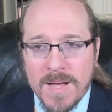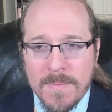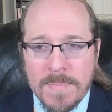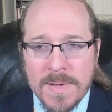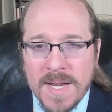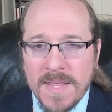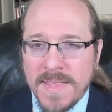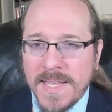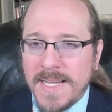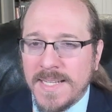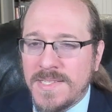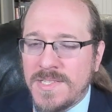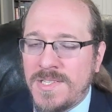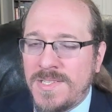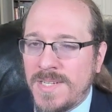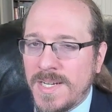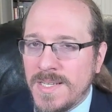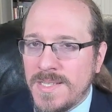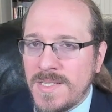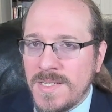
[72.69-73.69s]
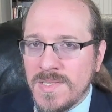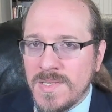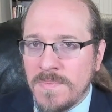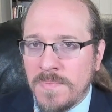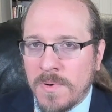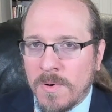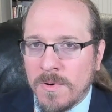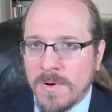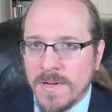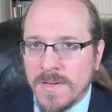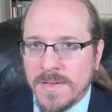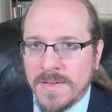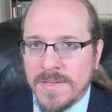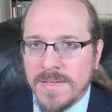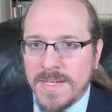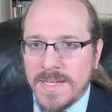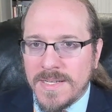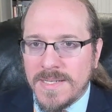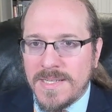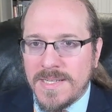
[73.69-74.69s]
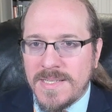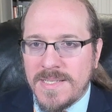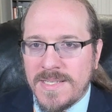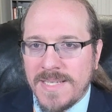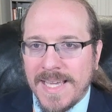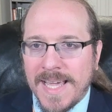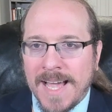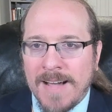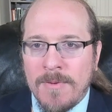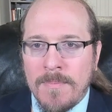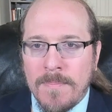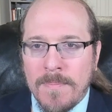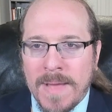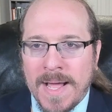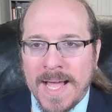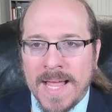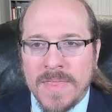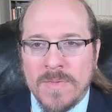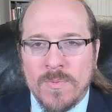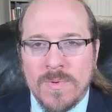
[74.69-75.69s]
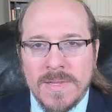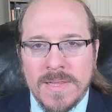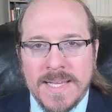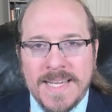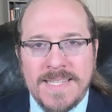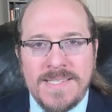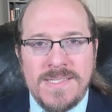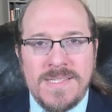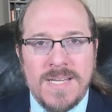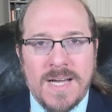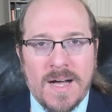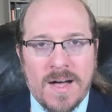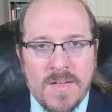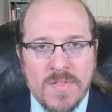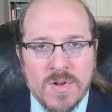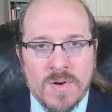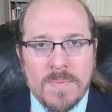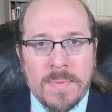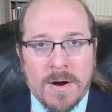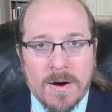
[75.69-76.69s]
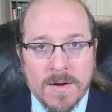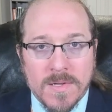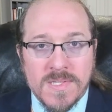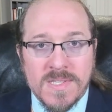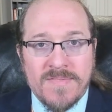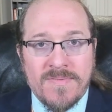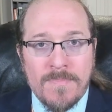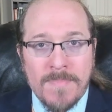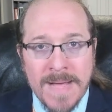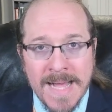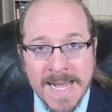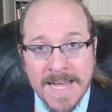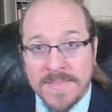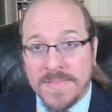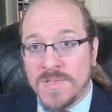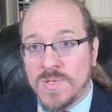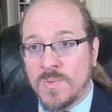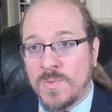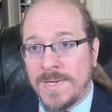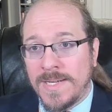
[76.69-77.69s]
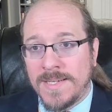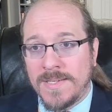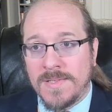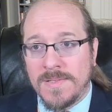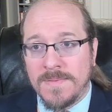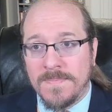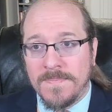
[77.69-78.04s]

But I think it's just as important to see how math relates to other parts of math as well.